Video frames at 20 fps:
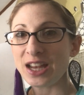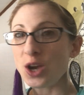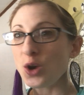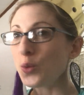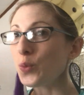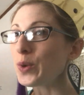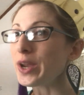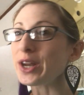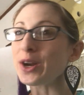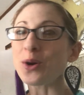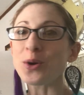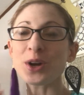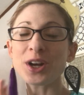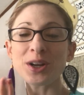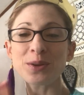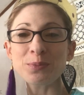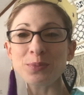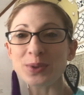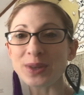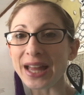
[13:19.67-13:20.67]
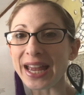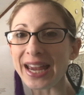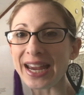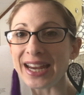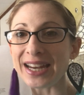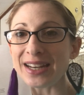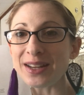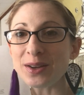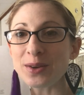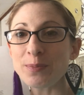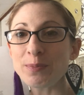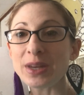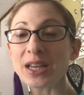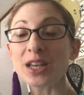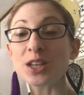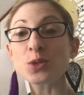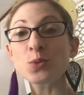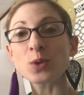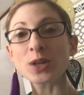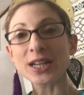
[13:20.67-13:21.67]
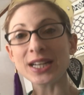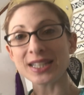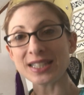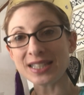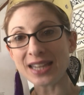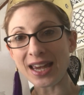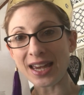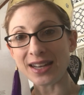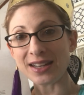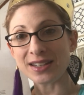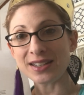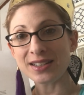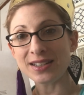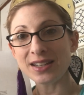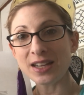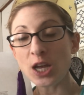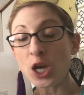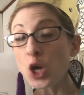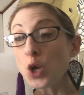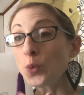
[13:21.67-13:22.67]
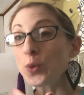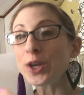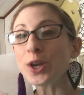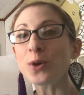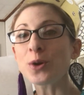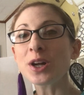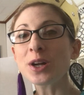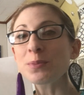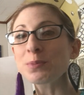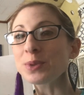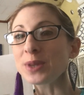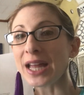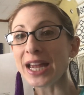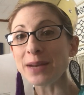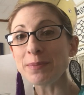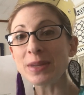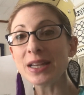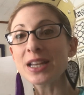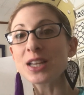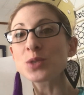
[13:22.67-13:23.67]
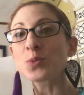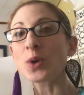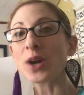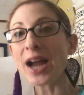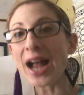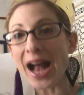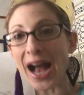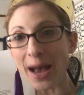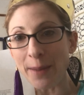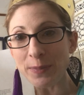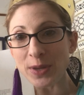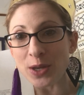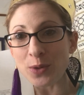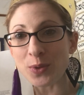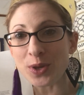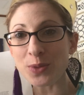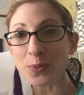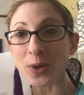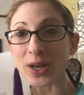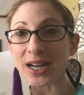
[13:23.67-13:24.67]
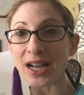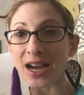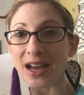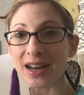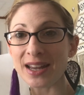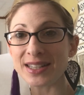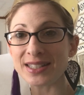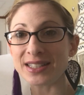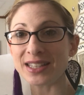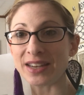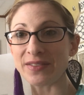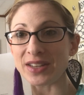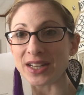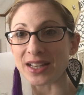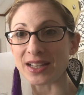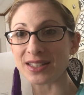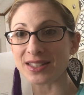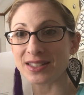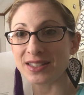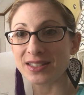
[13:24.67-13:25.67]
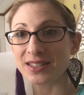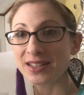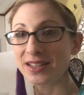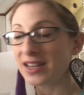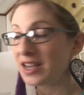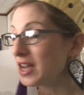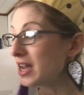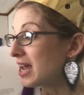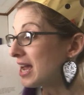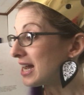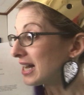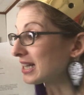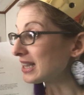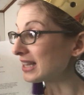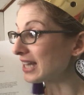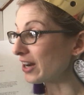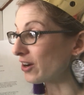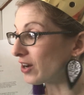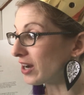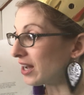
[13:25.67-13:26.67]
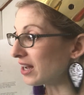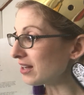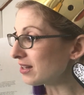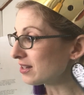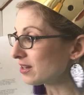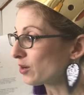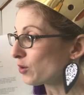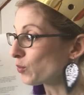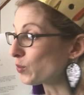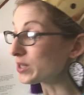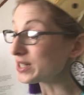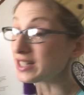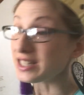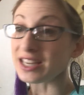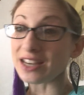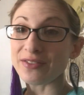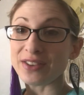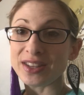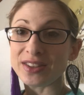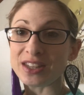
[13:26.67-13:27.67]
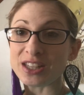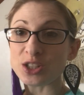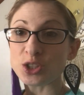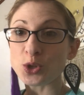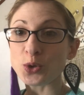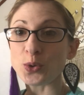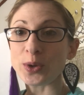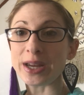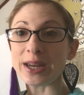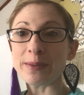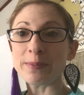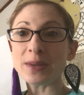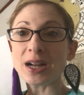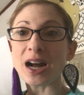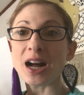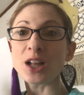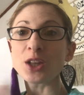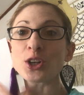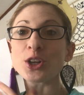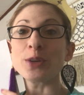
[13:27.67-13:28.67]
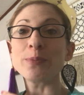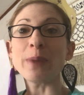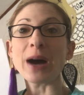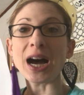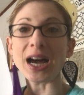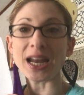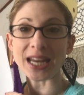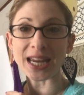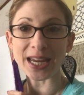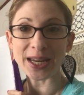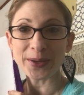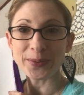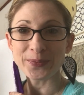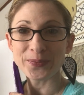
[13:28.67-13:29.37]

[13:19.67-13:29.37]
We don't complain because we're content. We don't complain because we're happy with what God has given us. Clara was given this cream-colored body.